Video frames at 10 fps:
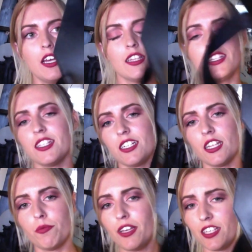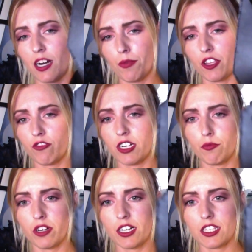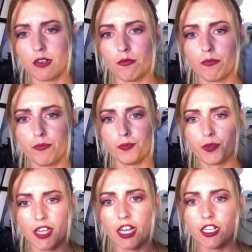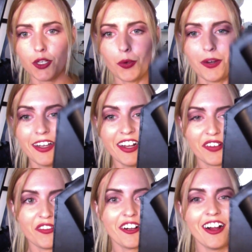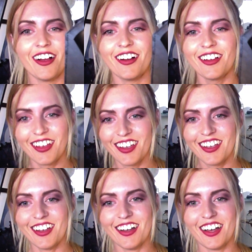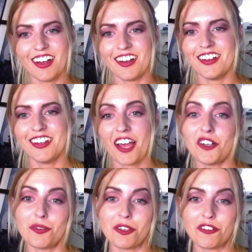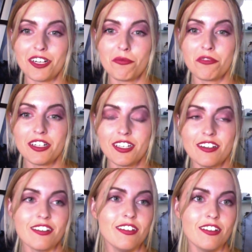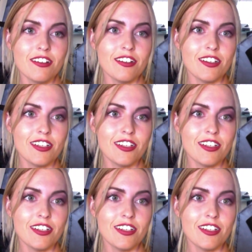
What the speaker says: This is another piece that I may 3D print at some stage when I figure out how to use my 3D printer, and